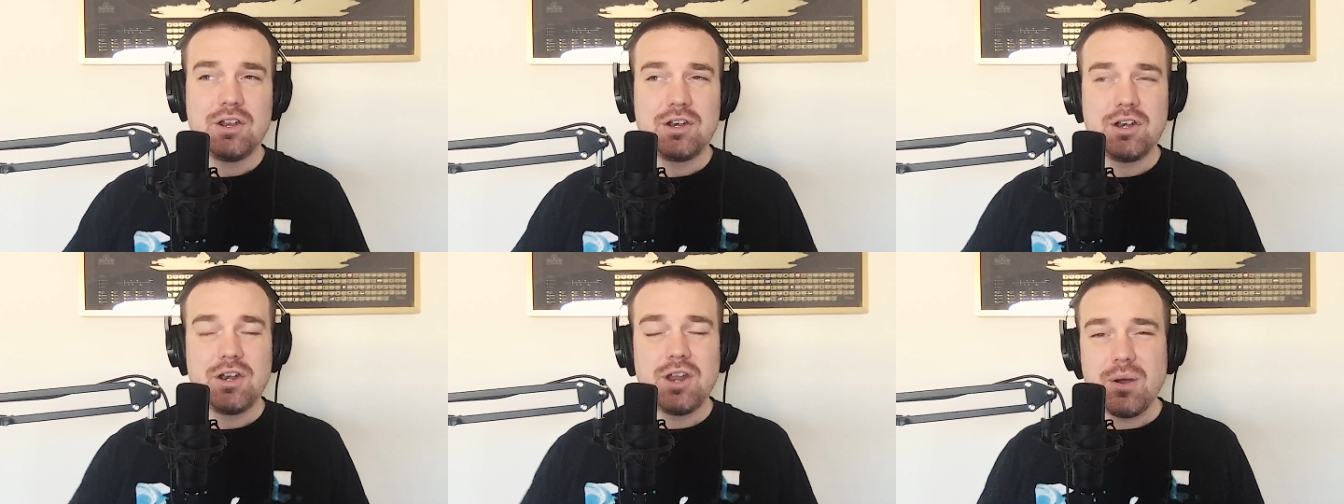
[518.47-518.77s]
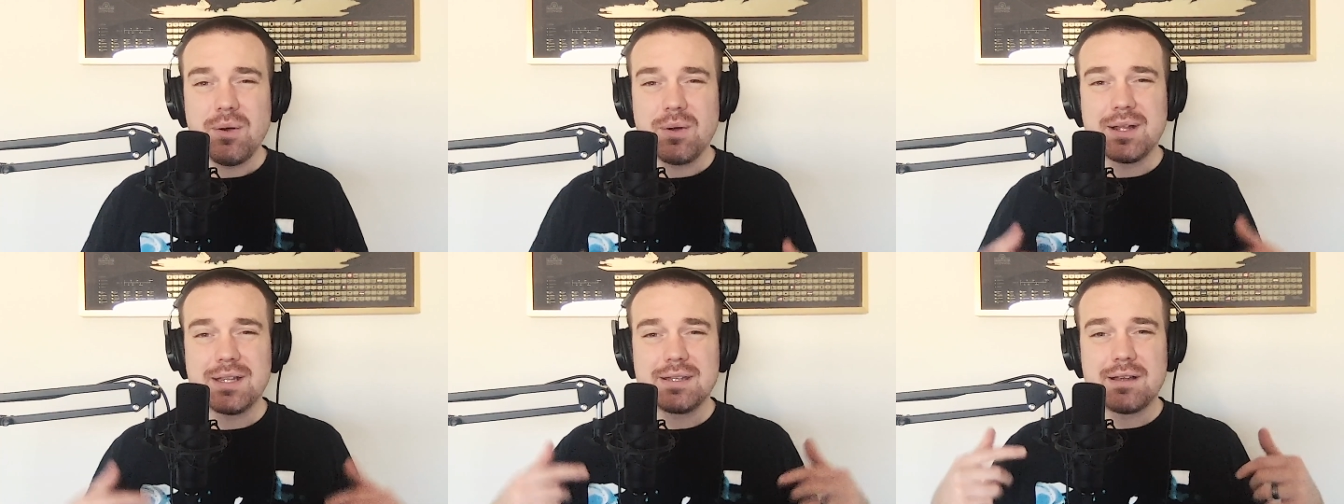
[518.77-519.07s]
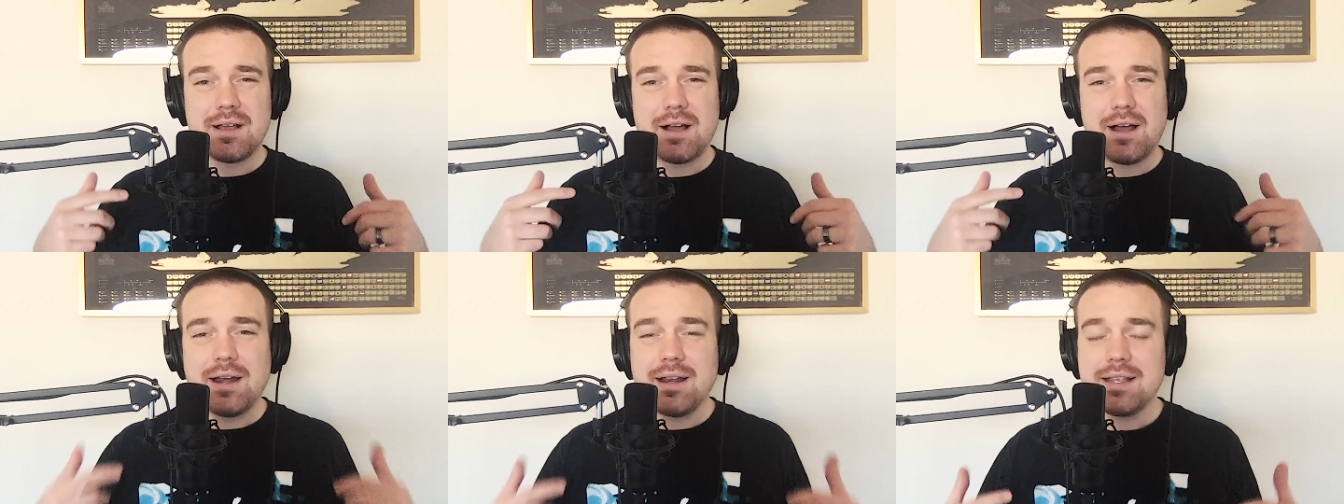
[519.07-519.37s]
No,
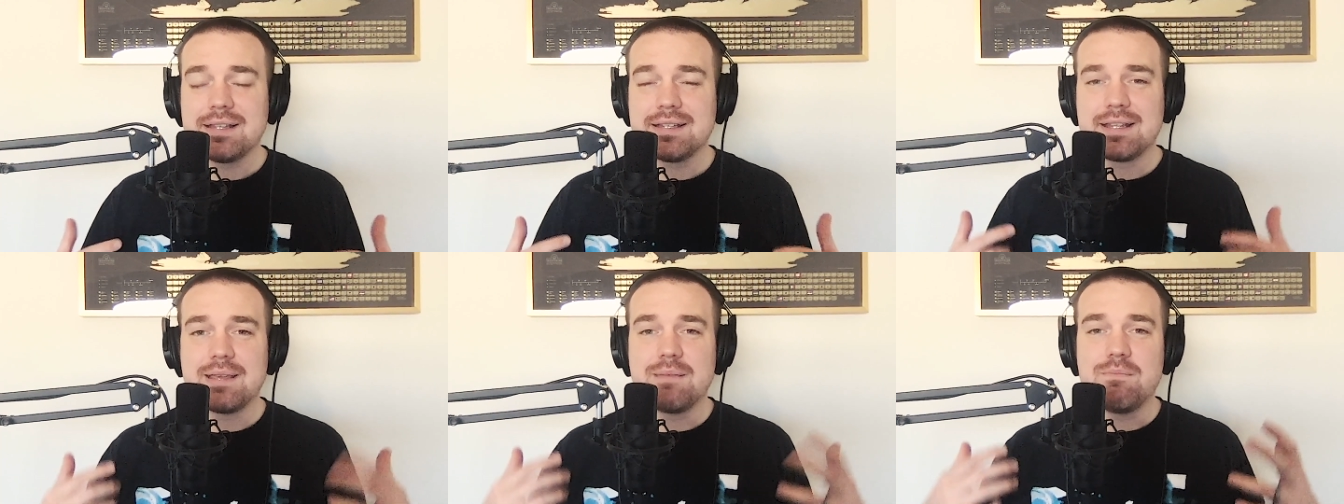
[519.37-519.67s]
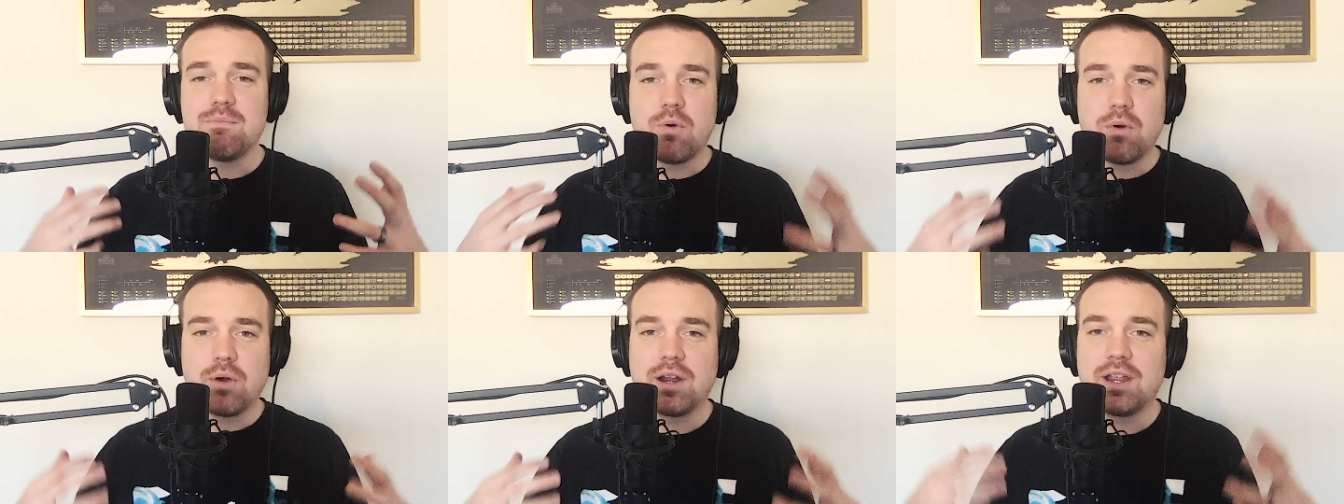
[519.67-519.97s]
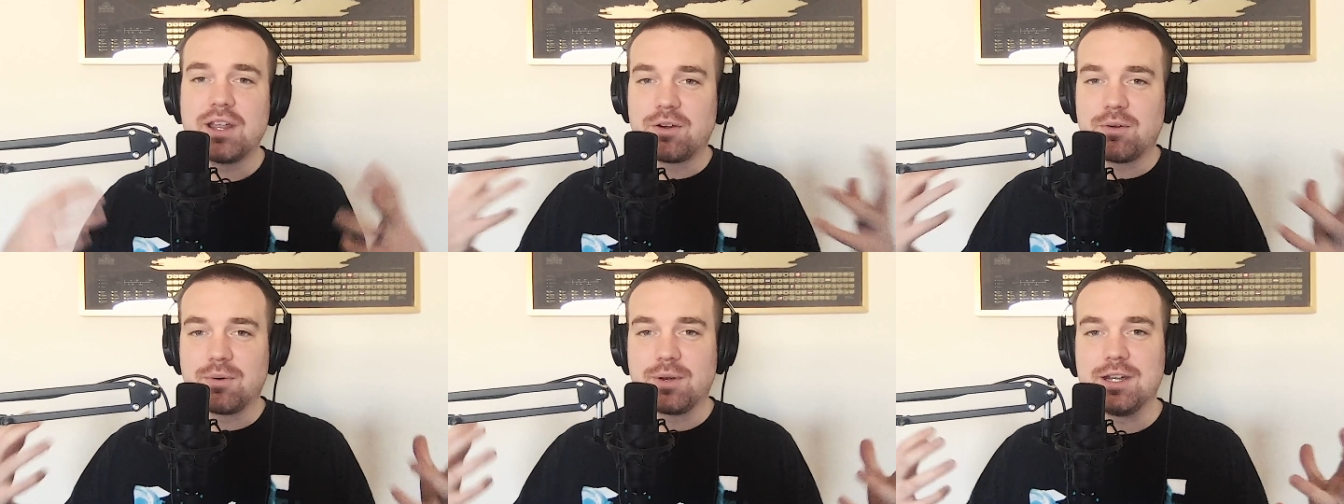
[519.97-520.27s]
it's honestly more
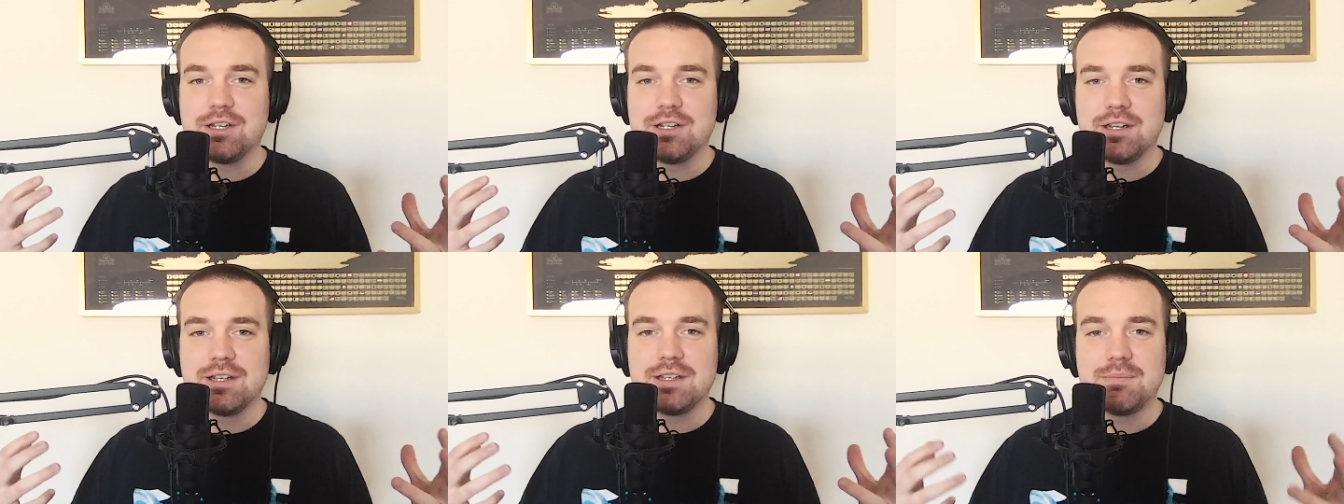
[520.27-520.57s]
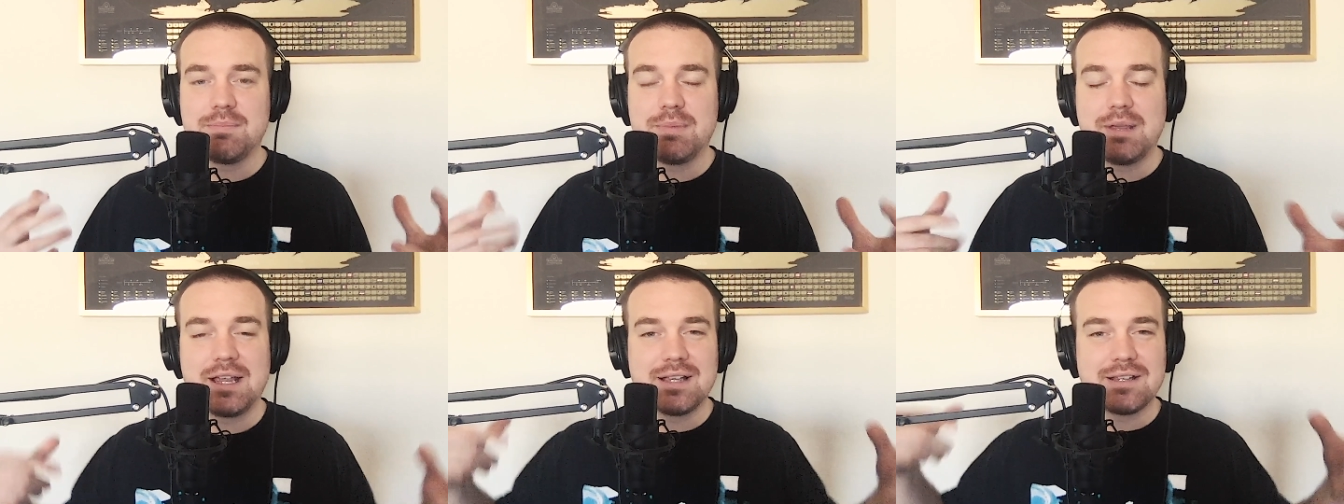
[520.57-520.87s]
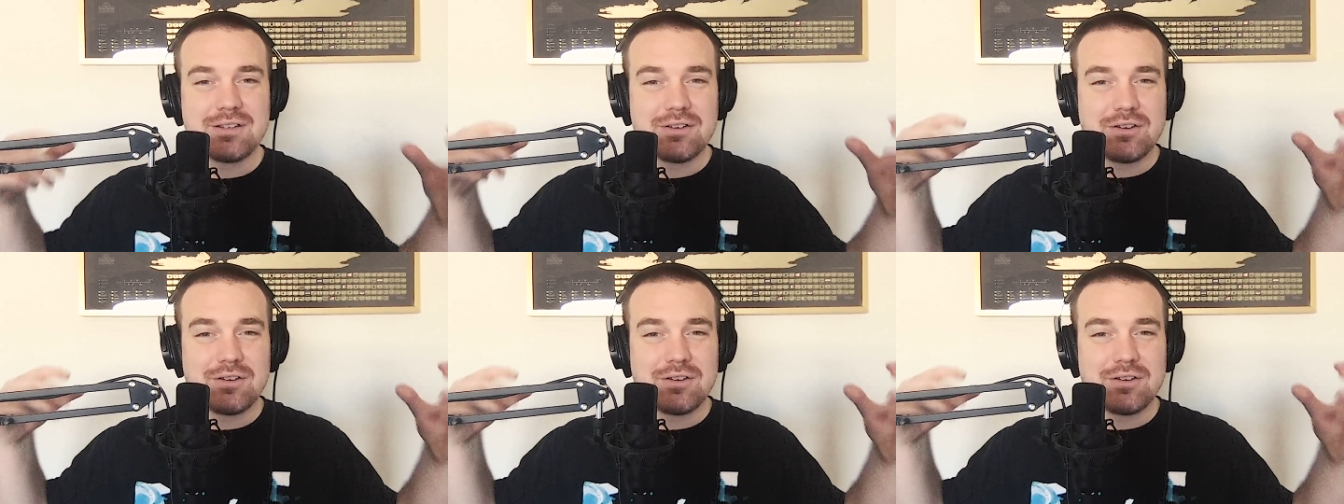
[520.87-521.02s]
egregious because